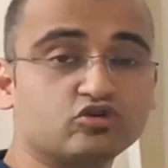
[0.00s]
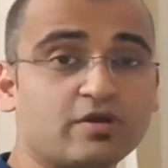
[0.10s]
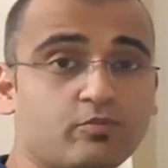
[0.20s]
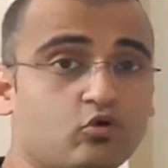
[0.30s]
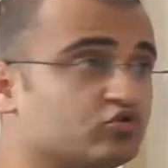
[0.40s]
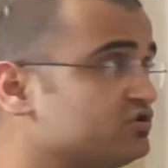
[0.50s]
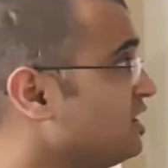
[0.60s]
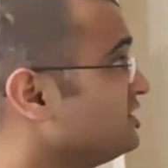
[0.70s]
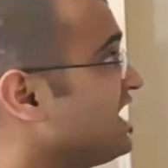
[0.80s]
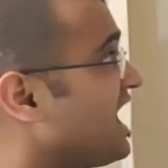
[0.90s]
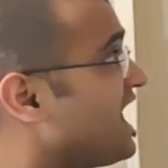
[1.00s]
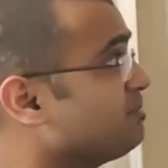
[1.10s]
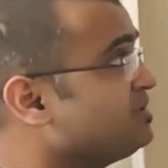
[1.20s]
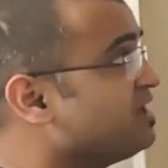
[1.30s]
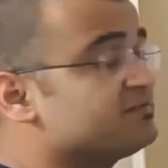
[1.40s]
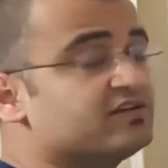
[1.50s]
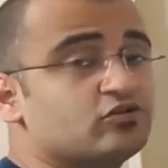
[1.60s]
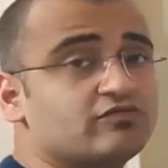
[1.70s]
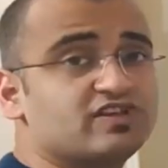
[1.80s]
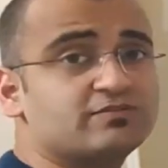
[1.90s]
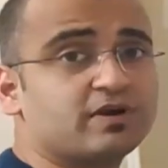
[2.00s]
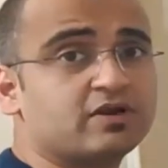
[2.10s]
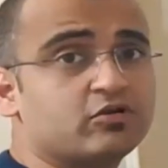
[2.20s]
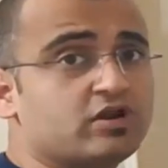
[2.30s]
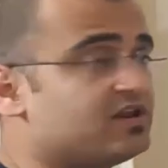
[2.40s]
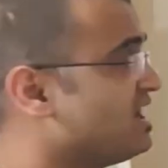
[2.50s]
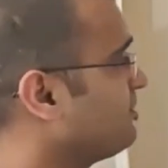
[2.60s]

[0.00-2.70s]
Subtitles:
So suppose the IP address of this particular